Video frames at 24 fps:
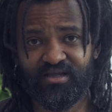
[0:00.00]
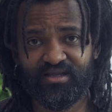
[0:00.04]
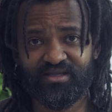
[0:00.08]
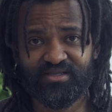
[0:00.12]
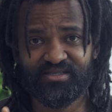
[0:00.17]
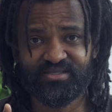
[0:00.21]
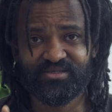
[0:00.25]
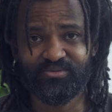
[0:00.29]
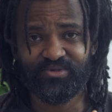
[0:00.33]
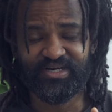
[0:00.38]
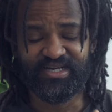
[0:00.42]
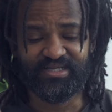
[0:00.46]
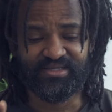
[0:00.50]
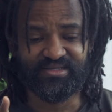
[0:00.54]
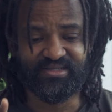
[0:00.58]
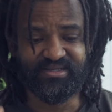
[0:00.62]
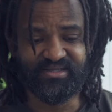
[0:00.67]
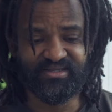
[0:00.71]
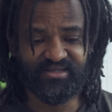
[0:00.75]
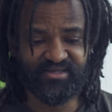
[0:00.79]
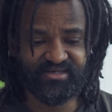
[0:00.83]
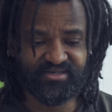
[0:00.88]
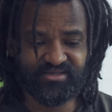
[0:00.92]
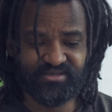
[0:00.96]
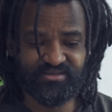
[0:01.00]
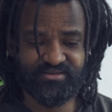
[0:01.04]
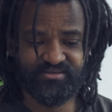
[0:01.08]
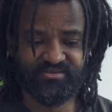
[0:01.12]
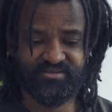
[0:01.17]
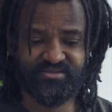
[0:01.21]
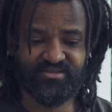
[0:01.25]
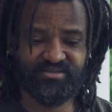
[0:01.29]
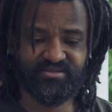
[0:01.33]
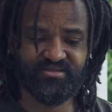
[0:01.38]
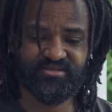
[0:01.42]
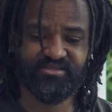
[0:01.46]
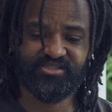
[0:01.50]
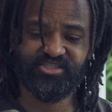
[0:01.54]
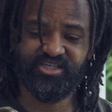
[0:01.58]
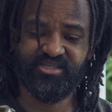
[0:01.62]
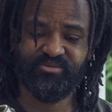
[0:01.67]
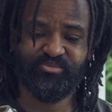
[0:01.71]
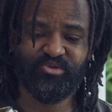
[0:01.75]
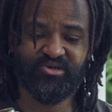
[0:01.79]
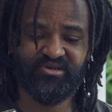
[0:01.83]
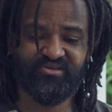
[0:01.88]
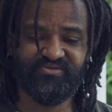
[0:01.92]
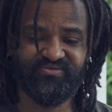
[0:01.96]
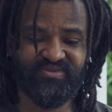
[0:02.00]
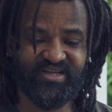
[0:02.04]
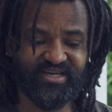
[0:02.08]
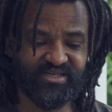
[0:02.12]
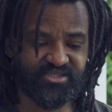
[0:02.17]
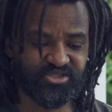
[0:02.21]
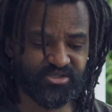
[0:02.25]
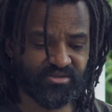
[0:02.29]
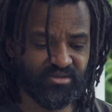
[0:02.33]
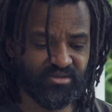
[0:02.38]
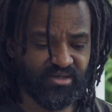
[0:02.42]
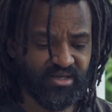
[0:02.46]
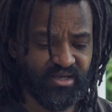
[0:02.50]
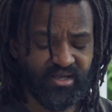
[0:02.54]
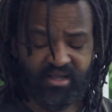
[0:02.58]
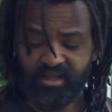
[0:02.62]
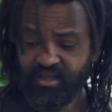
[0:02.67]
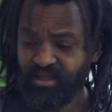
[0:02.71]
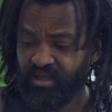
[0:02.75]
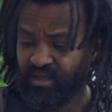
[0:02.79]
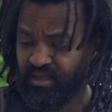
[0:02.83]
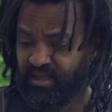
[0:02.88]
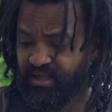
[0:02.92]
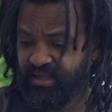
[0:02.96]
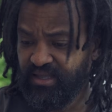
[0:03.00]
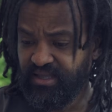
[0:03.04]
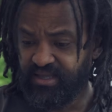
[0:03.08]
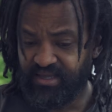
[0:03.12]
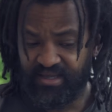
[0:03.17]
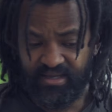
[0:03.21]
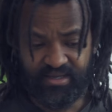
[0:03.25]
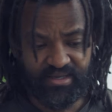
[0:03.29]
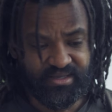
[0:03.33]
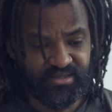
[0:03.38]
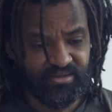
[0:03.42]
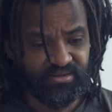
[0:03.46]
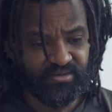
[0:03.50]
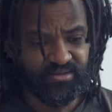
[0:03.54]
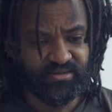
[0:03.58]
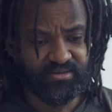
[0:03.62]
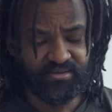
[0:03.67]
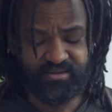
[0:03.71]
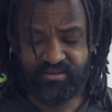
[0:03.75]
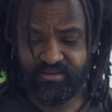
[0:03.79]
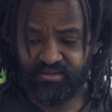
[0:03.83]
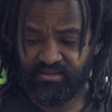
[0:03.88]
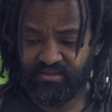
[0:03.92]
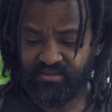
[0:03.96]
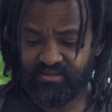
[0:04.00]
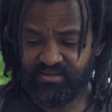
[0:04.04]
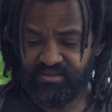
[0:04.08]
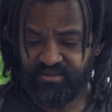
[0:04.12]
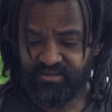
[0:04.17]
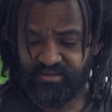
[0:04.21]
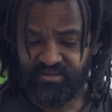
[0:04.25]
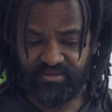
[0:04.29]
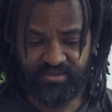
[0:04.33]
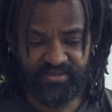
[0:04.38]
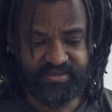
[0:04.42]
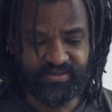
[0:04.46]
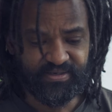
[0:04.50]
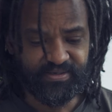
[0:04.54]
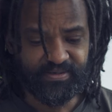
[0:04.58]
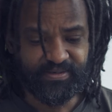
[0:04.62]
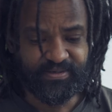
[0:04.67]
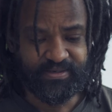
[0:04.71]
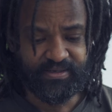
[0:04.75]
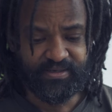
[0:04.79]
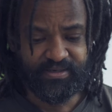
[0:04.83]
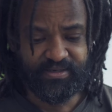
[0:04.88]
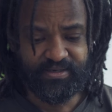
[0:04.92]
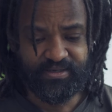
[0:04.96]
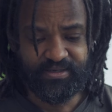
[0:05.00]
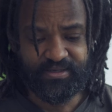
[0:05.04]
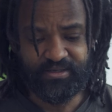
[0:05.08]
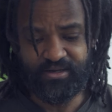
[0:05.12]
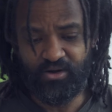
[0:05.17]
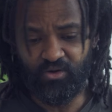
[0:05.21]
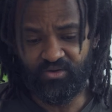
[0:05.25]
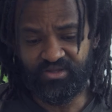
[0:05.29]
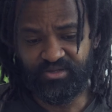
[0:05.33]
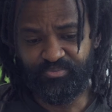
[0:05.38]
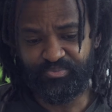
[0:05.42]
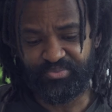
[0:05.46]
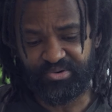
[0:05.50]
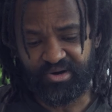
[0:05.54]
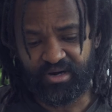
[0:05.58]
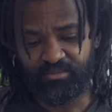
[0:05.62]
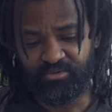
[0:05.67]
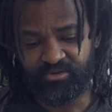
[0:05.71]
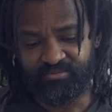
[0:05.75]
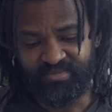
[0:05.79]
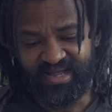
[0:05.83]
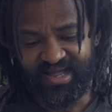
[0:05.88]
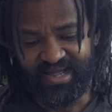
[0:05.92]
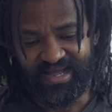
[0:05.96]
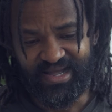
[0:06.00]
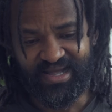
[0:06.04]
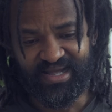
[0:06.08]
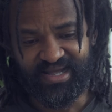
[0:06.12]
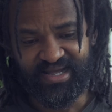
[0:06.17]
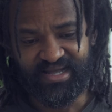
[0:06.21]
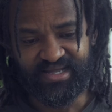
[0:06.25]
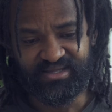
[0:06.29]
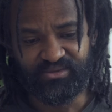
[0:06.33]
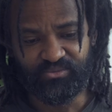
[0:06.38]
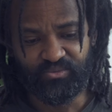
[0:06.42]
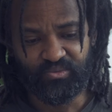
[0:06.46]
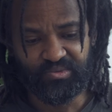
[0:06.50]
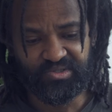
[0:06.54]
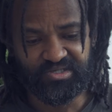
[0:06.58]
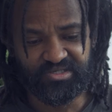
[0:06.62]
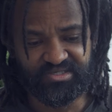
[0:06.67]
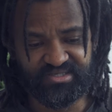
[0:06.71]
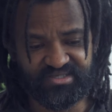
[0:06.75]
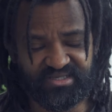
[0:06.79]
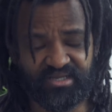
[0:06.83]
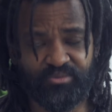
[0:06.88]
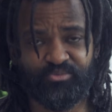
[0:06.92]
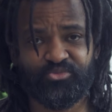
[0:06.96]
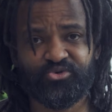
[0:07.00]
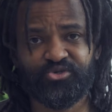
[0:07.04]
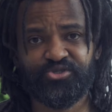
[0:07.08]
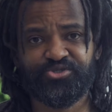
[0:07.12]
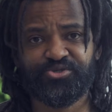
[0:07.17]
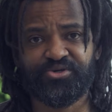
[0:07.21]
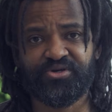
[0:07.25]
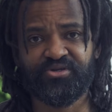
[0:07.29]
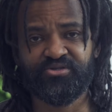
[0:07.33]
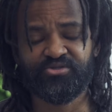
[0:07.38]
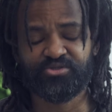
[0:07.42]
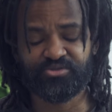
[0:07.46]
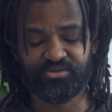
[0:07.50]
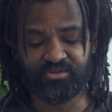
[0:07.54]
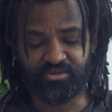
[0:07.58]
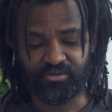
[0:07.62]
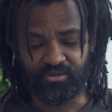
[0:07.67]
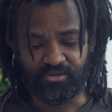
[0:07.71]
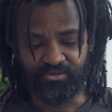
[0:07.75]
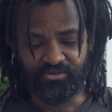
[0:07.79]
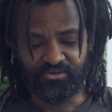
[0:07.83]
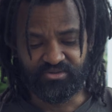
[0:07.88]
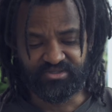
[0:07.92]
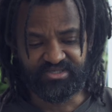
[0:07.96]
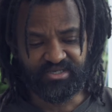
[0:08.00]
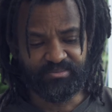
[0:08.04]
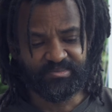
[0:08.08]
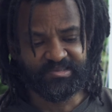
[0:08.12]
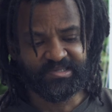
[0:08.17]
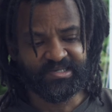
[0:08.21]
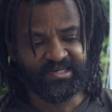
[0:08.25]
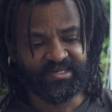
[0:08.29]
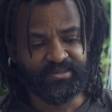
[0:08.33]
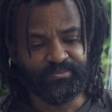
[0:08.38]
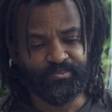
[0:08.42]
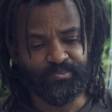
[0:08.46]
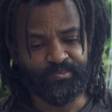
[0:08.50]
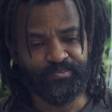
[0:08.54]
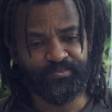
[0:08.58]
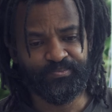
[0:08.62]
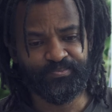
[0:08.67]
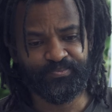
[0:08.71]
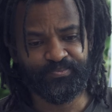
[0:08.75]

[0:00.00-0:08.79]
See what I did there? This is a Jetboil flash. And the only problem I had was temperature control. Sometimes